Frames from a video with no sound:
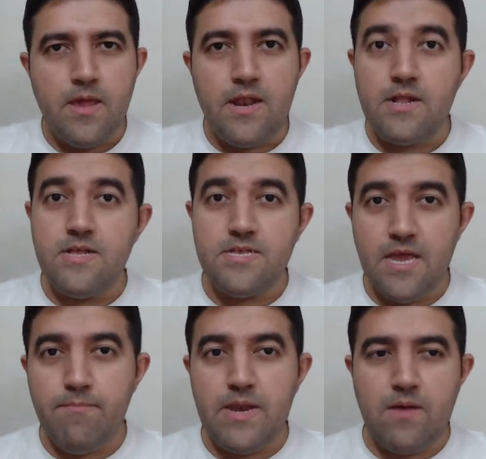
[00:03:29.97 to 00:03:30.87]
And at the
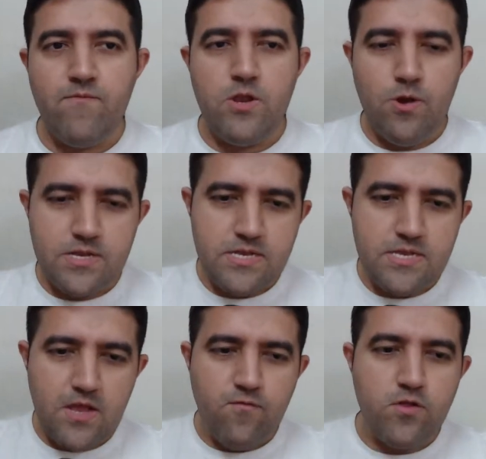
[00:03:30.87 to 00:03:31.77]
same time, when you
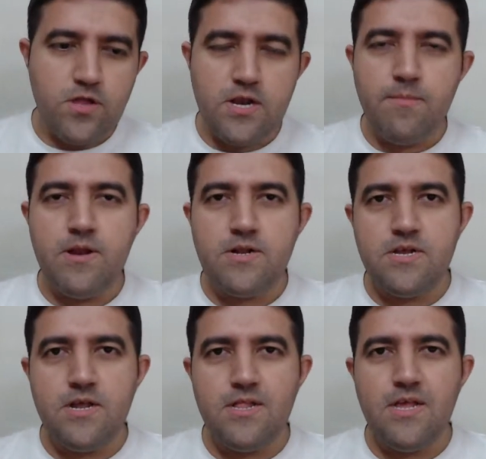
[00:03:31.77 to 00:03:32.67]
exercise for 30 minutes
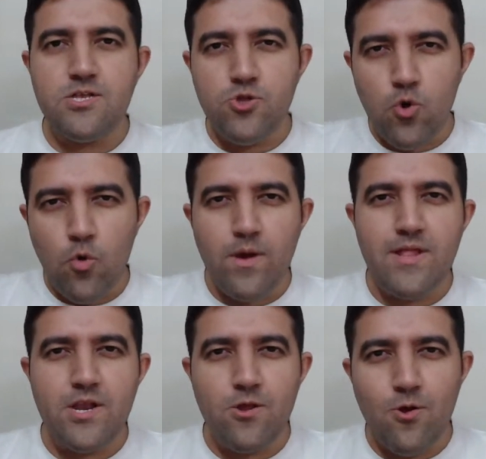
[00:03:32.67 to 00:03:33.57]
a day, there's no way
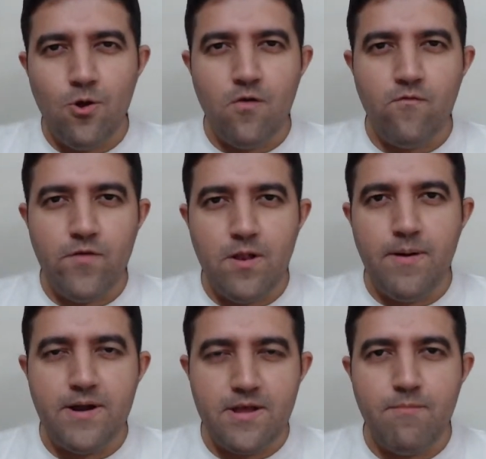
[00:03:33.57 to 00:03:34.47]
that you will not feel
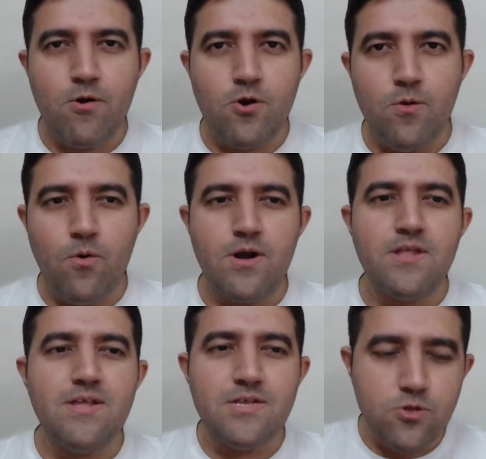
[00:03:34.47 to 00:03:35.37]
better about your body.
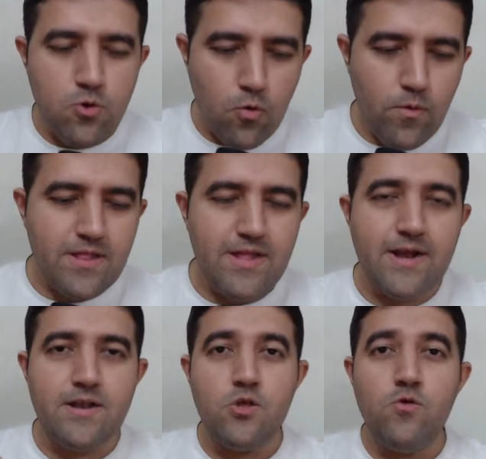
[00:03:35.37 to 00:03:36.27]
There's no way
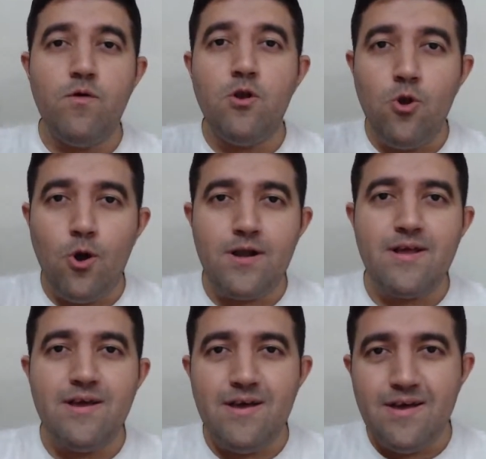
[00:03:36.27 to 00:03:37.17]
that you will not
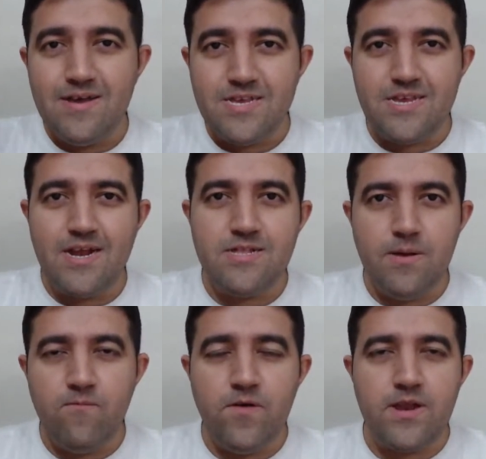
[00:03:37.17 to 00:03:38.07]
shed
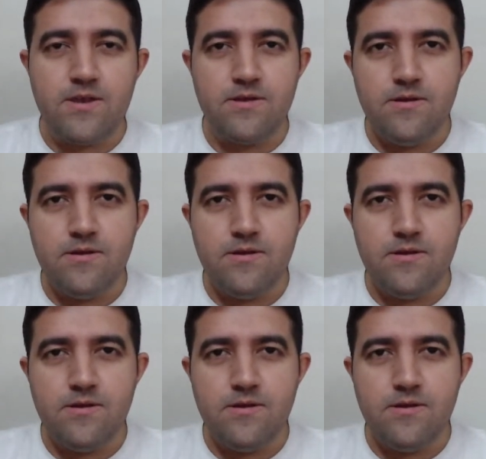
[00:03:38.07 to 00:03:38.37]
some weight.